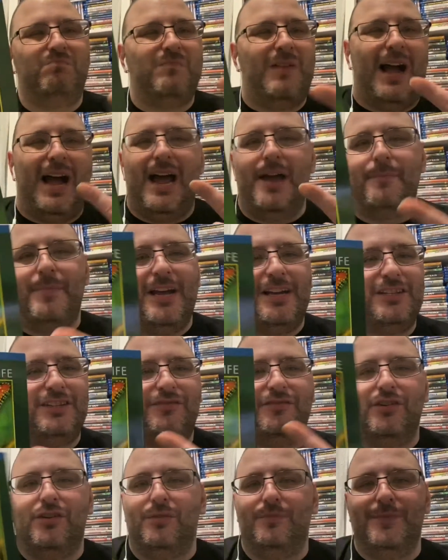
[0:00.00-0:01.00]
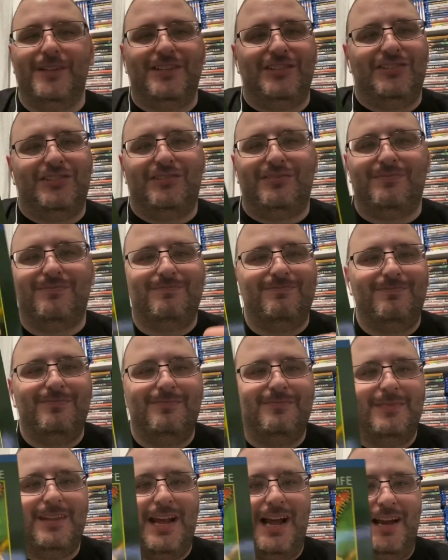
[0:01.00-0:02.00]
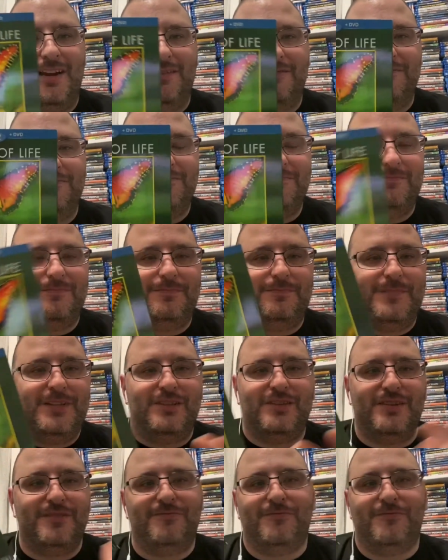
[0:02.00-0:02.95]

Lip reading: IMAX film that's kind of, it's for